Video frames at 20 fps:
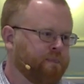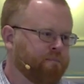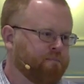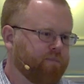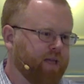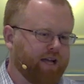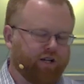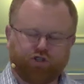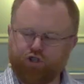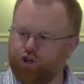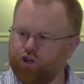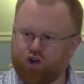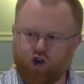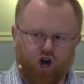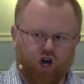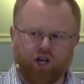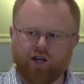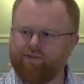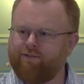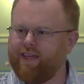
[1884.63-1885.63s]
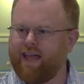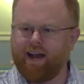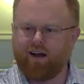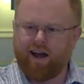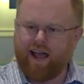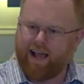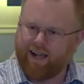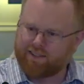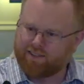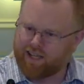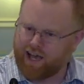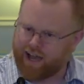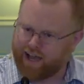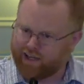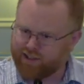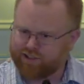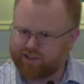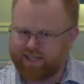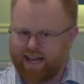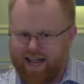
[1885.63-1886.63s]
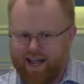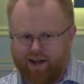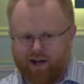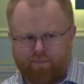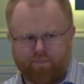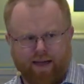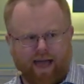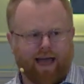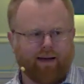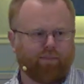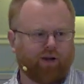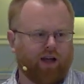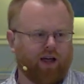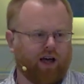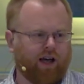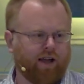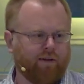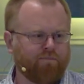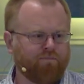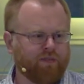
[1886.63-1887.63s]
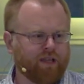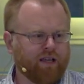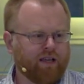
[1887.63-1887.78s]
and took all of their exiles down to Babylon.